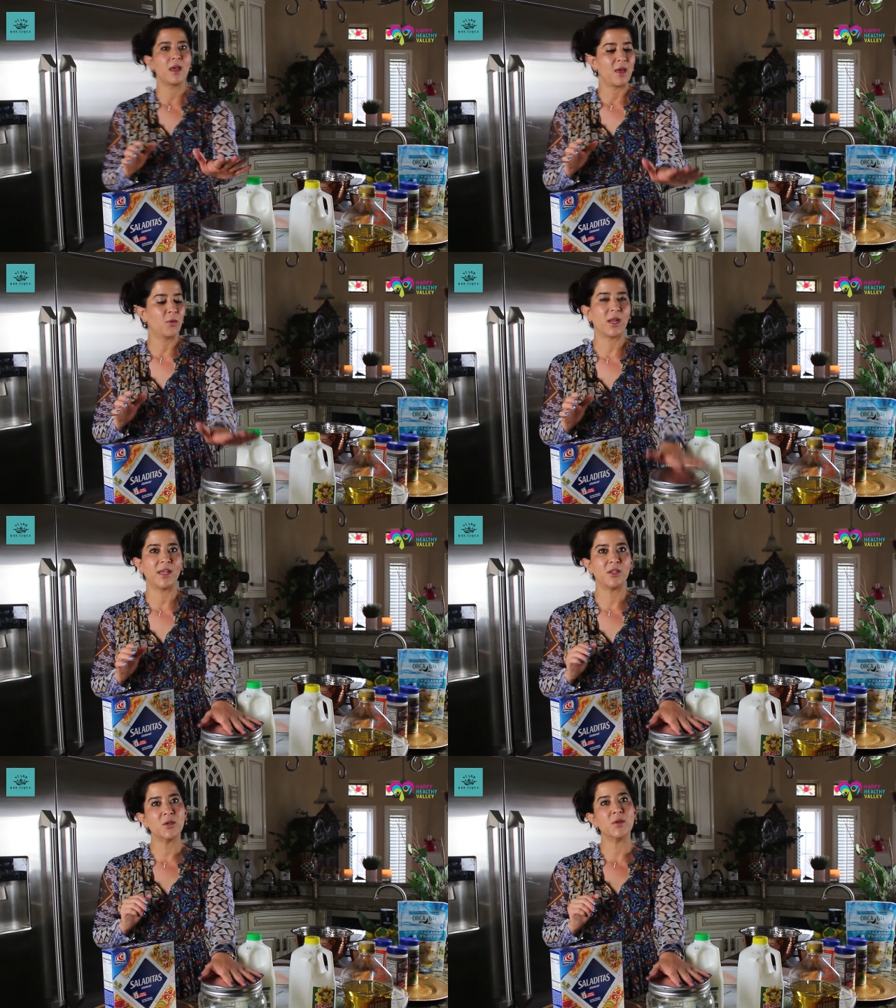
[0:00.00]
What I
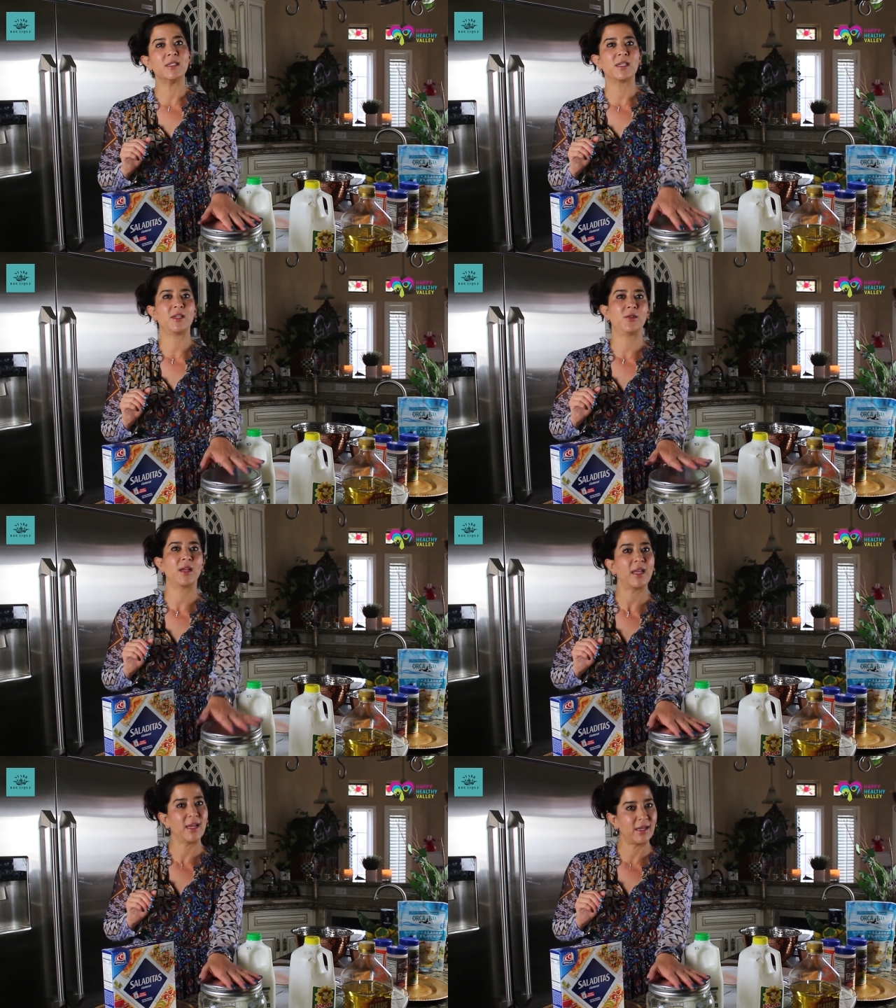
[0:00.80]
do is I do
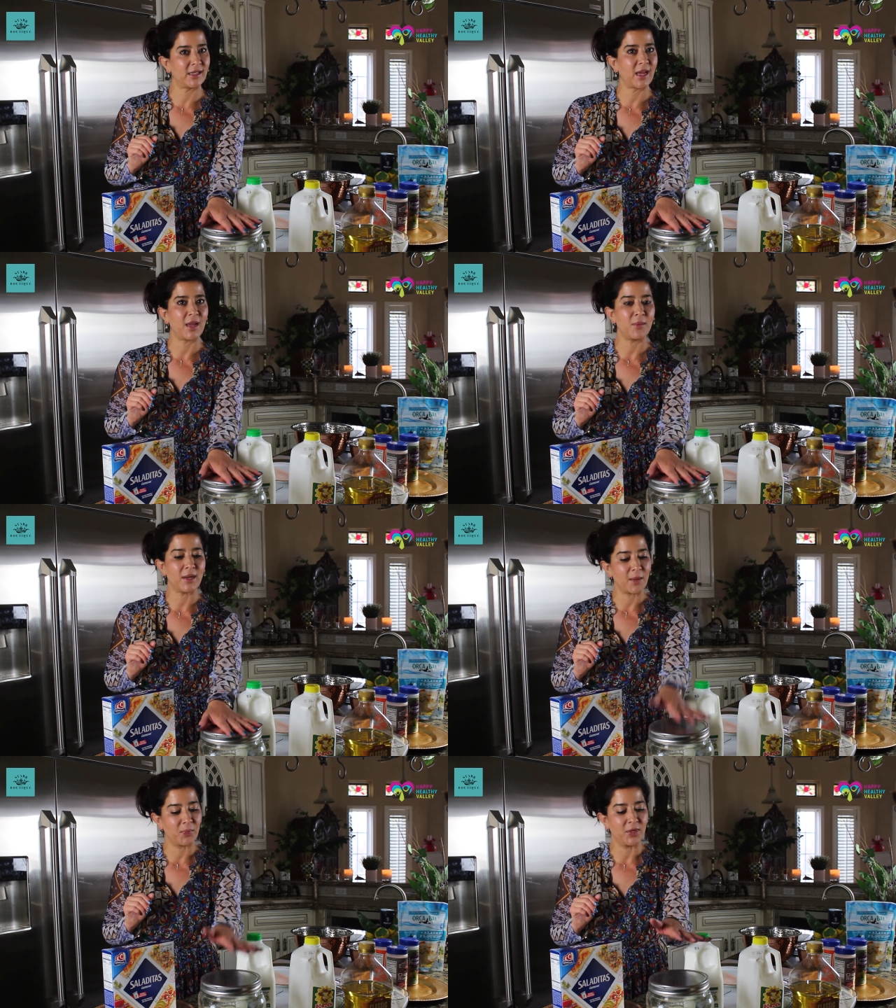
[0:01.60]
that ahead of time and
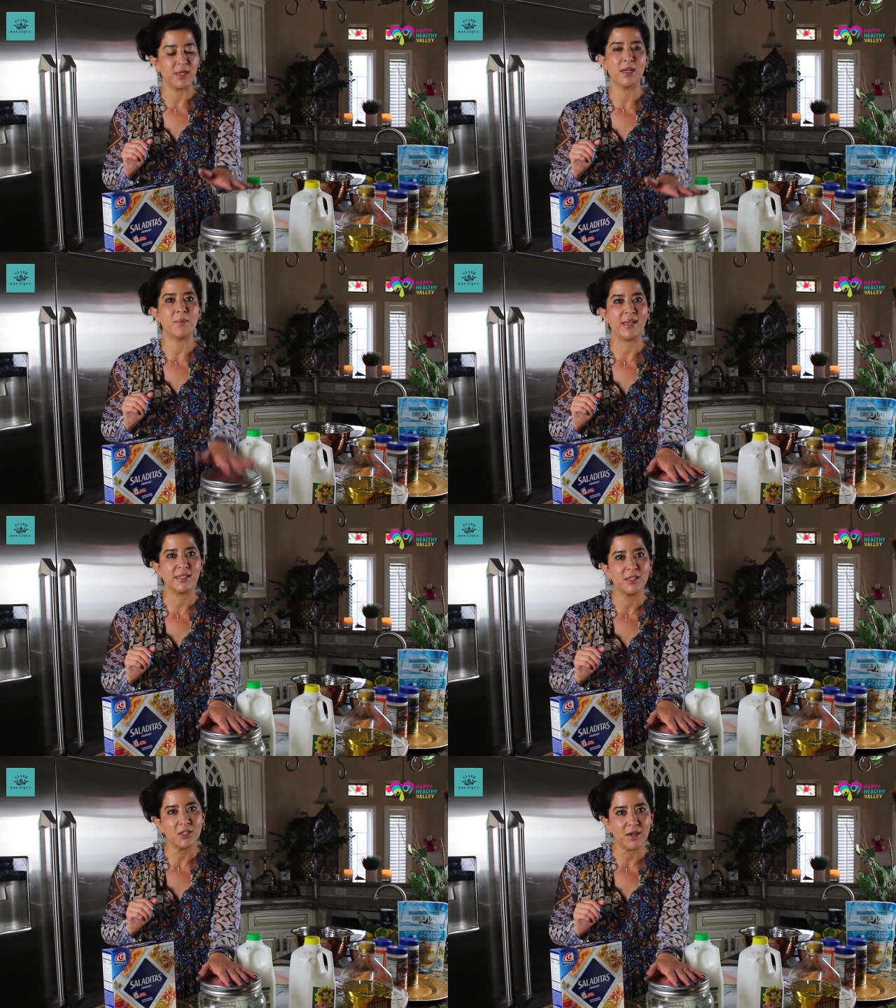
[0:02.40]
I put it in a
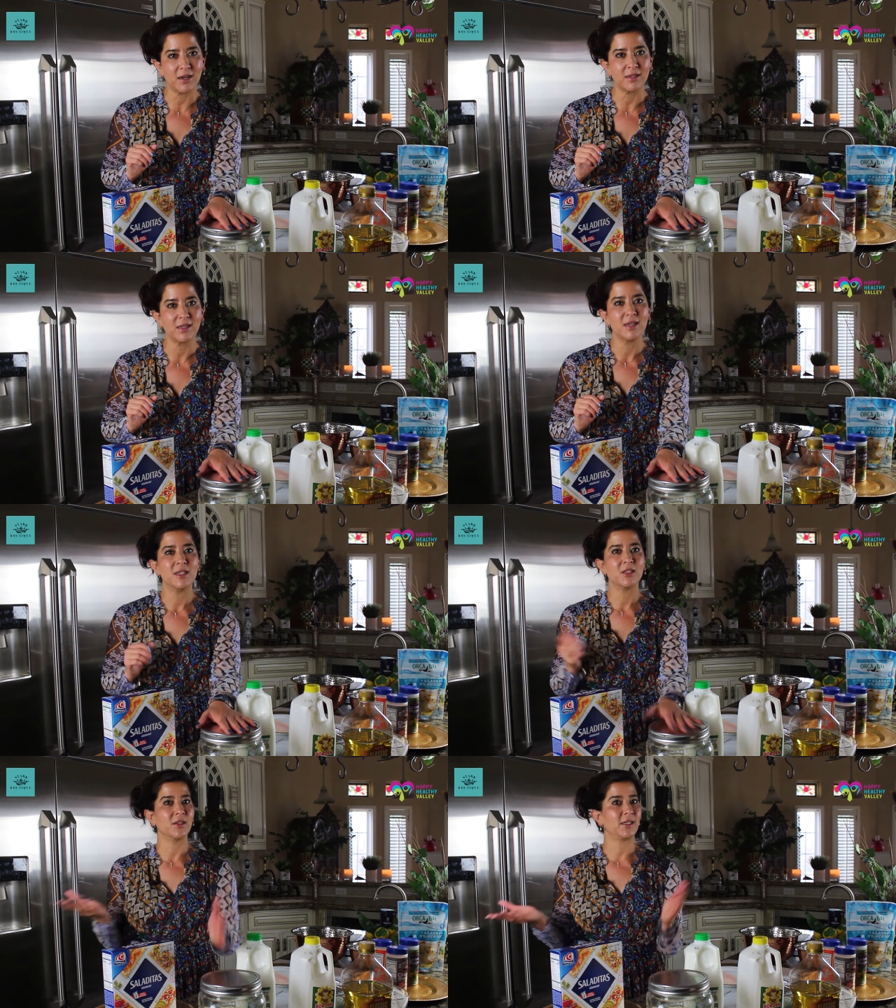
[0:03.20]
mason jar
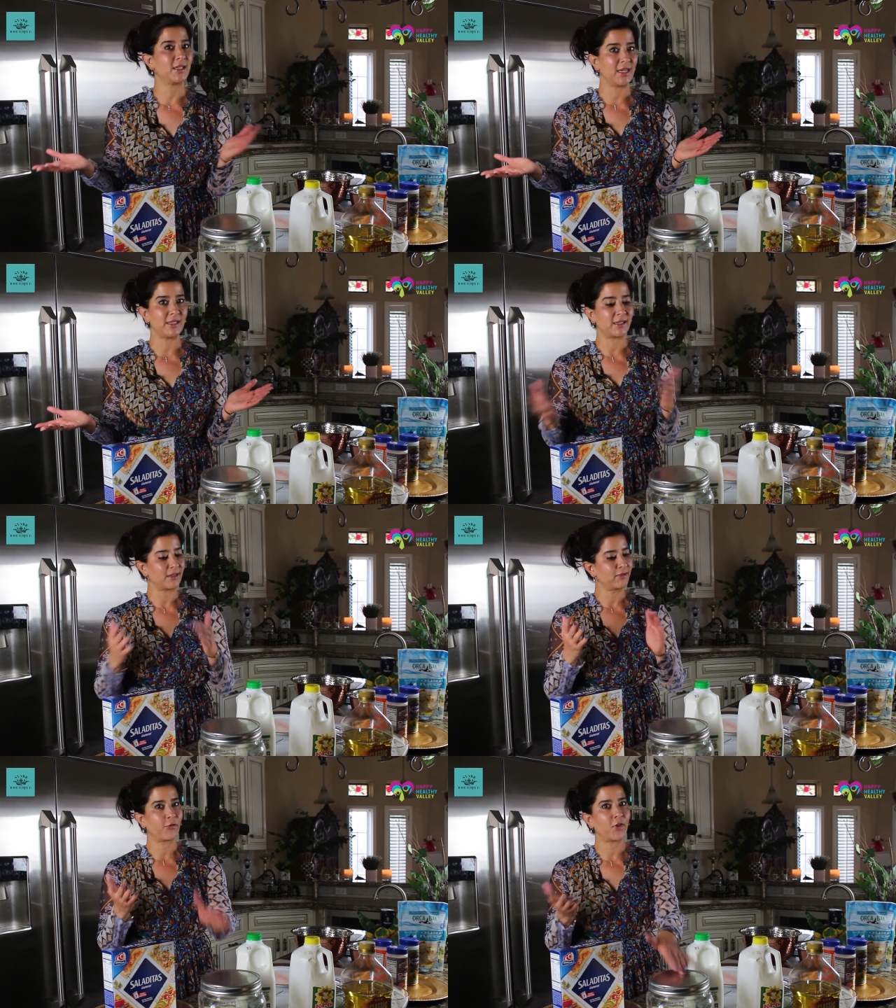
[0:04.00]
so it stays
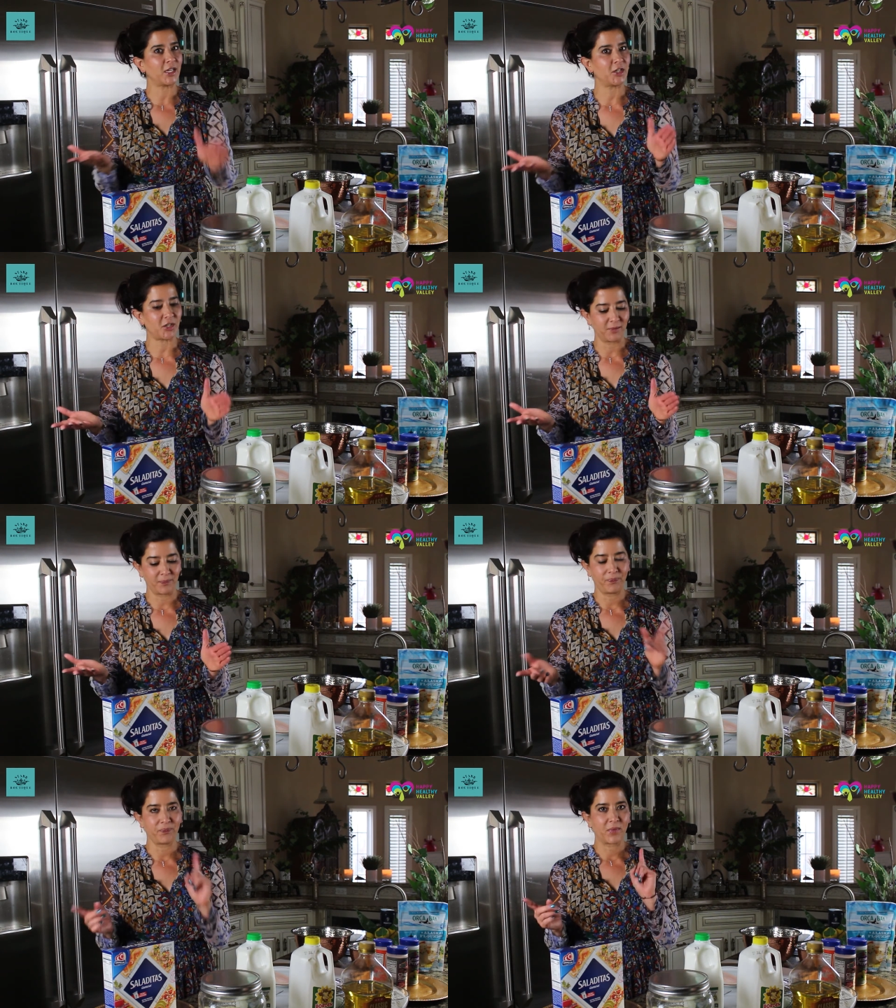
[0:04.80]
fresh.
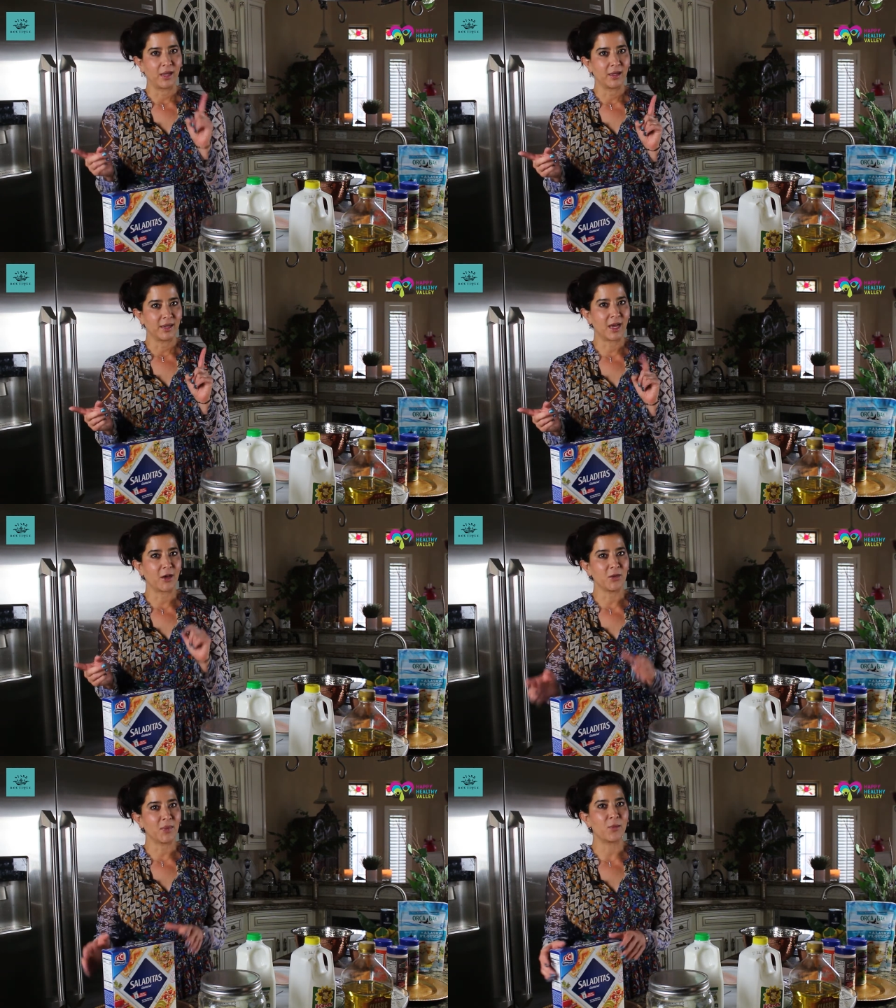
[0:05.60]
Now,
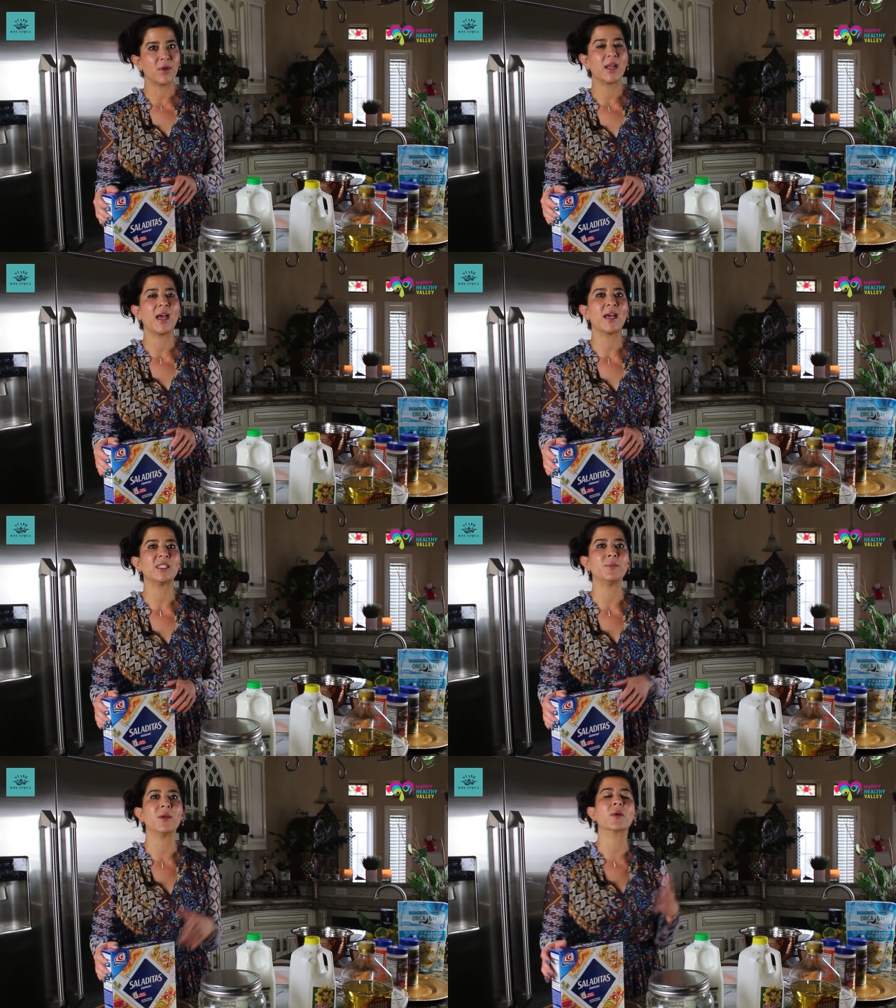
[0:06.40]
you might want to
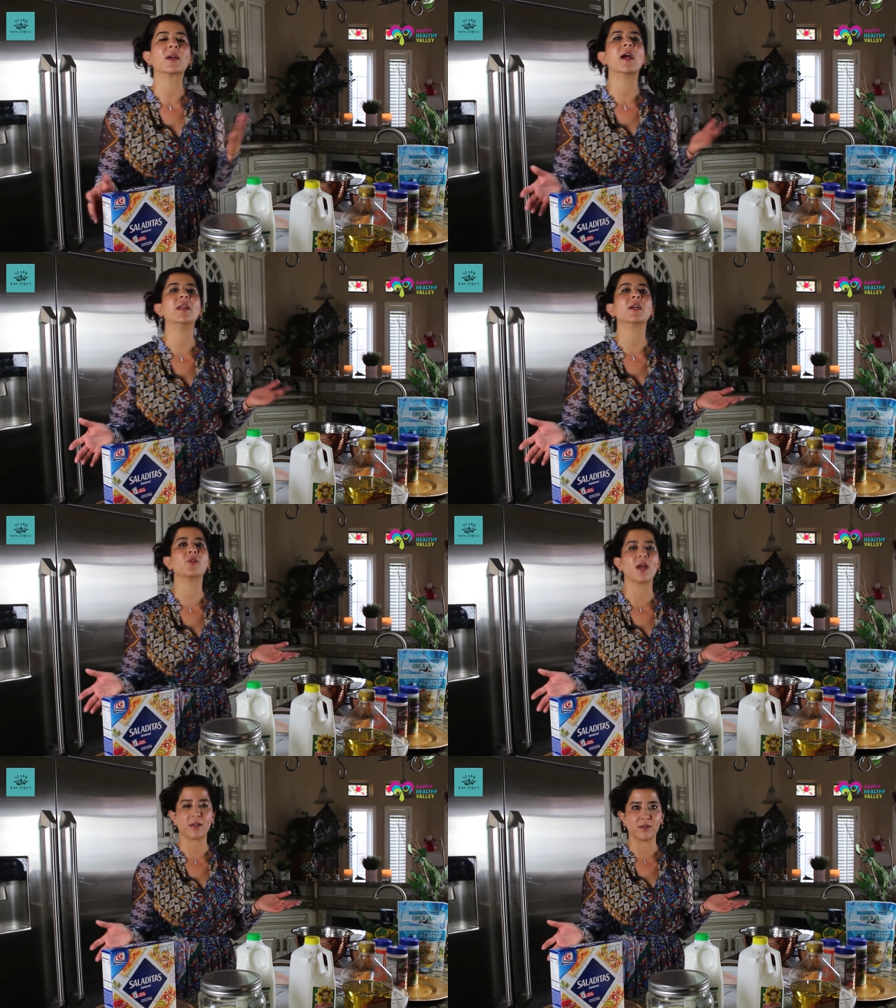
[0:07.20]
ask me what kind of
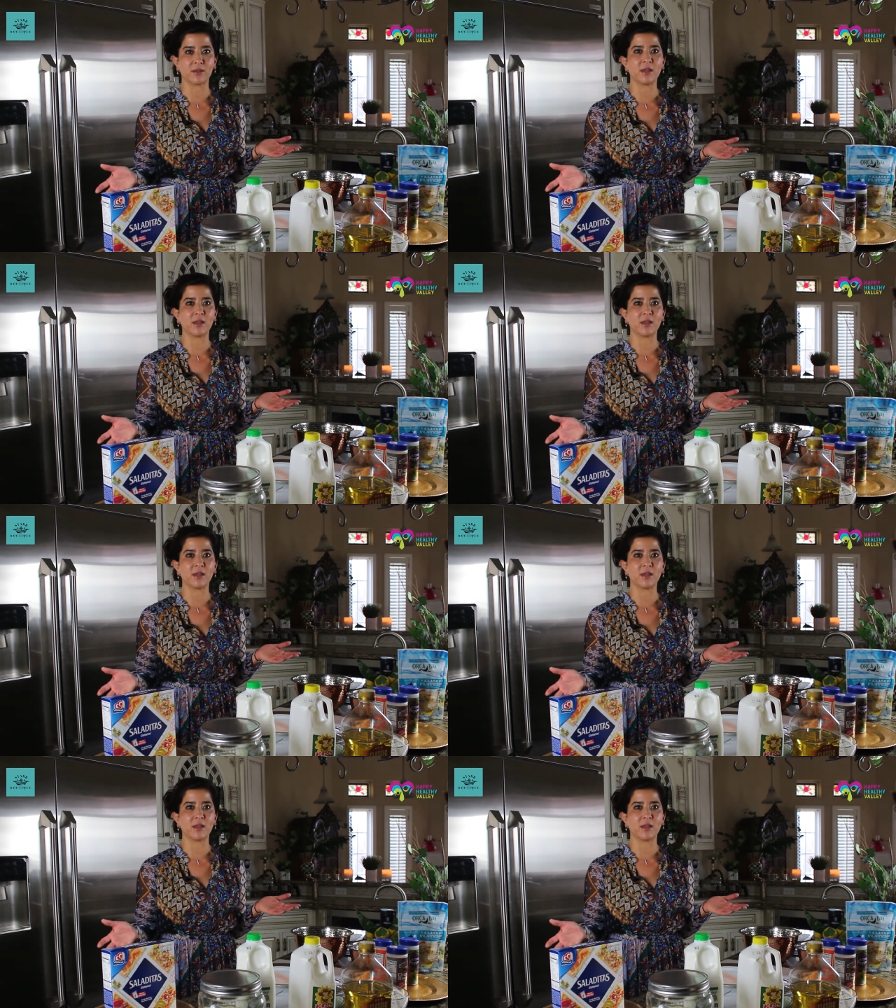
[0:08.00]
crackers.